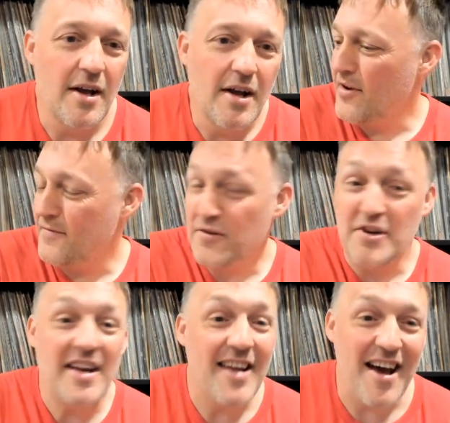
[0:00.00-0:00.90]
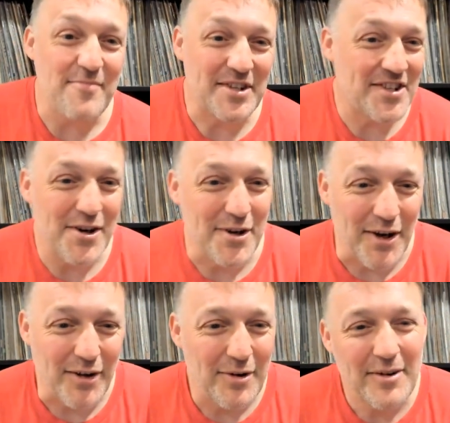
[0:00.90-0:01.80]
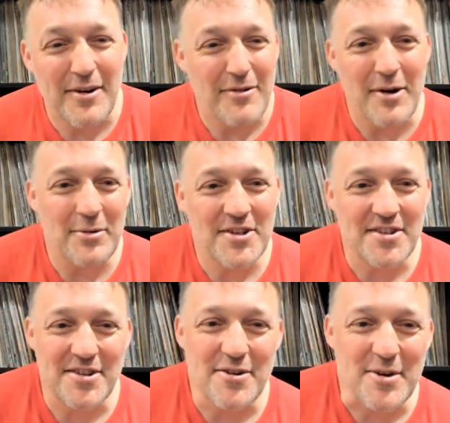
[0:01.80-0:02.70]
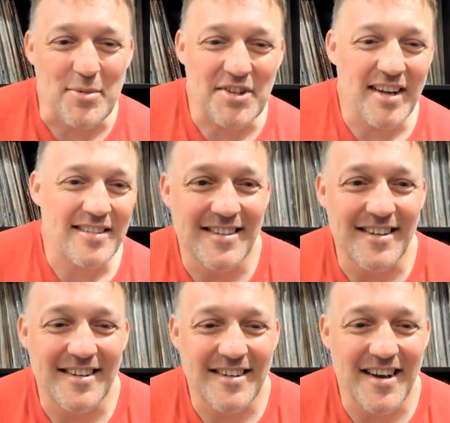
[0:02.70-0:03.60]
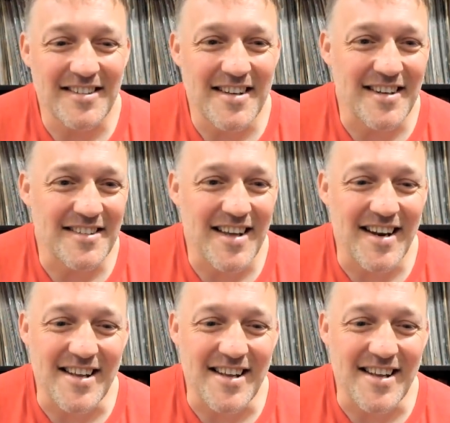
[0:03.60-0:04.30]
If you didn't have Material, what would you do to protect the content inside of